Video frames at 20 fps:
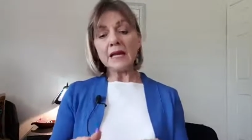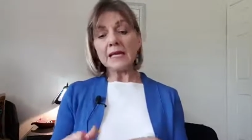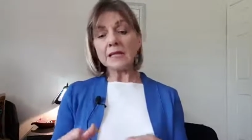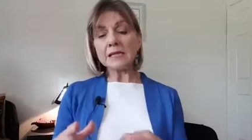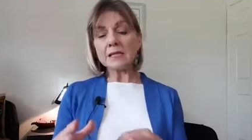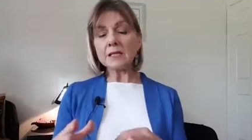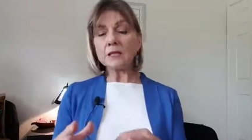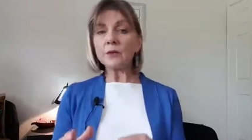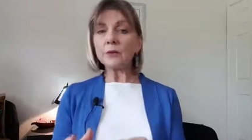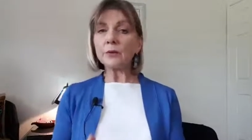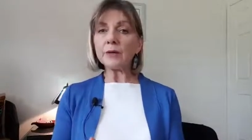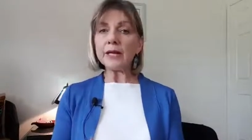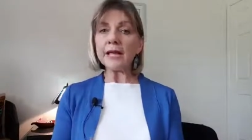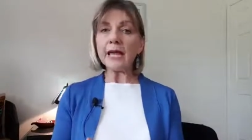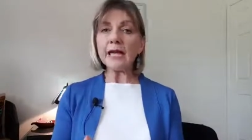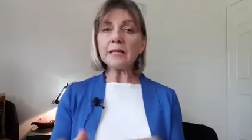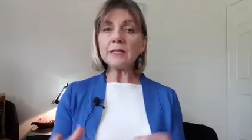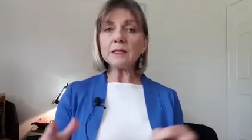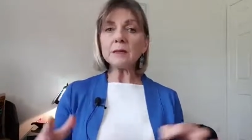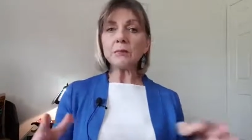is to
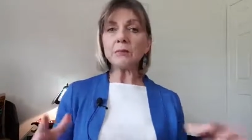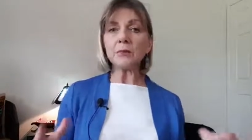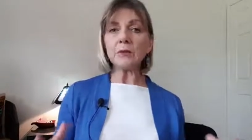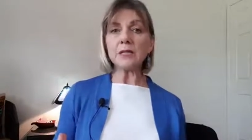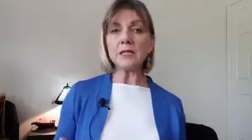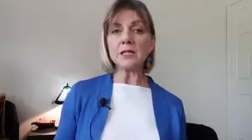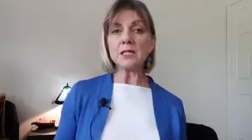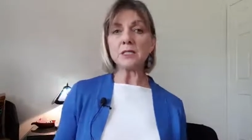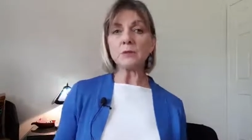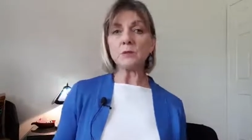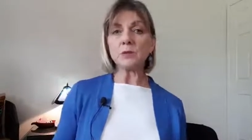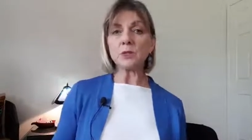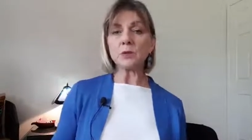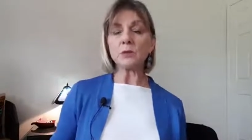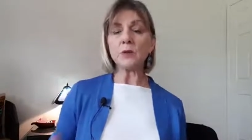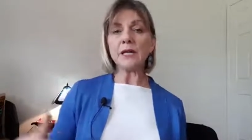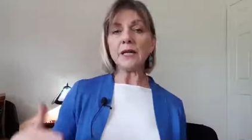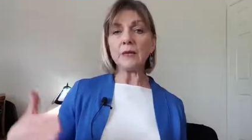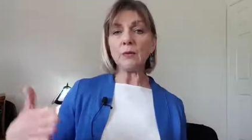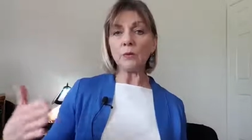create the bridge
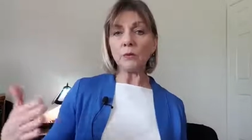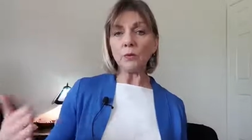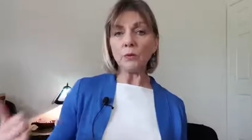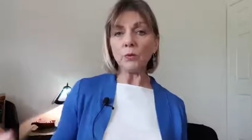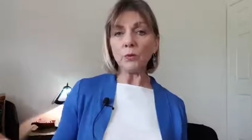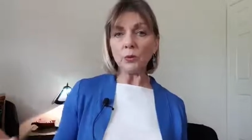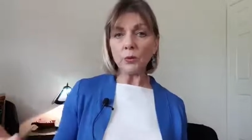between